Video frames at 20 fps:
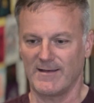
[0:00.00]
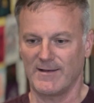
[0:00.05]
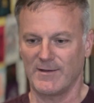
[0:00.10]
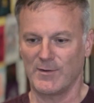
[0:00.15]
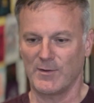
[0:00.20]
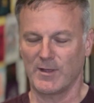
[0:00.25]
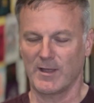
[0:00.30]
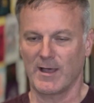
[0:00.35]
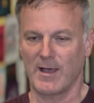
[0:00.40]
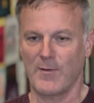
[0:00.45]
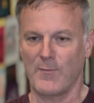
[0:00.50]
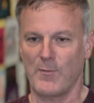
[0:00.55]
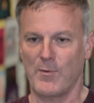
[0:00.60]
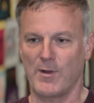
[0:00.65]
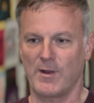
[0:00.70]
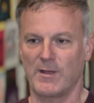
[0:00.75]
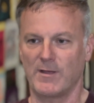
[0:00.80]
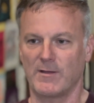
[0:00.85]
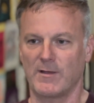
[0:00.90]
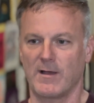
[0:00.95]
okay, I
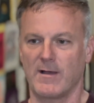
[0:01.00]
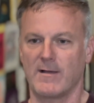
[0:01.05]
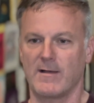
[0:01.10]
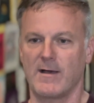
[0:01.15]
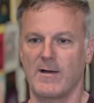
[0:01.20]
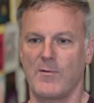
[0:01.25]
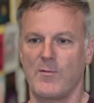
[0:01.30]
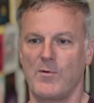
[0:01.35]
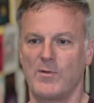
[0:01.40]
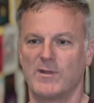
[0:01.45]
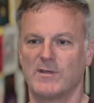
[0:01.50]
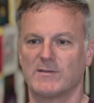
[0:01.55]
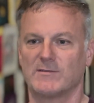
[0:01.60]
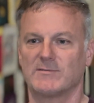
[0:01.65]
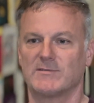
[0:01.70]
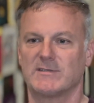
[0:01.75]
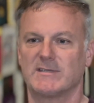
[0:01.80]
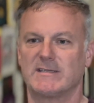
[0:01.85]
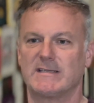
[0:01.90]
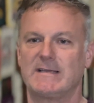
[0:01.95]
want to
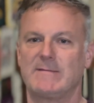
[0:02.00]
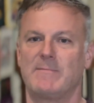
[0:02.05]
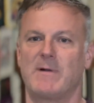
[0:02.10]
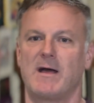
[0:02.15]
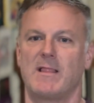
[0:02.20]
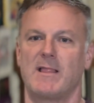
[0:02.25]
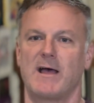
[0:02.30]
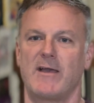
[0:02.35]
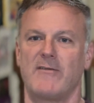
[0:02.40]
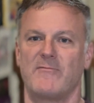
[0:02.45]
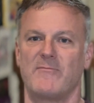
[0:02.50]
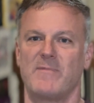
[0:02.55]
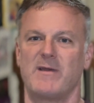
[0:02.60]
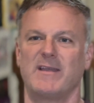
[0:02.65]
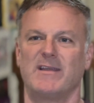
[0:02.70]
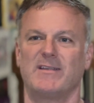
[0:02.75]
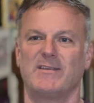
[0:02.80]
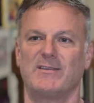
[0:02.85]
see my life make a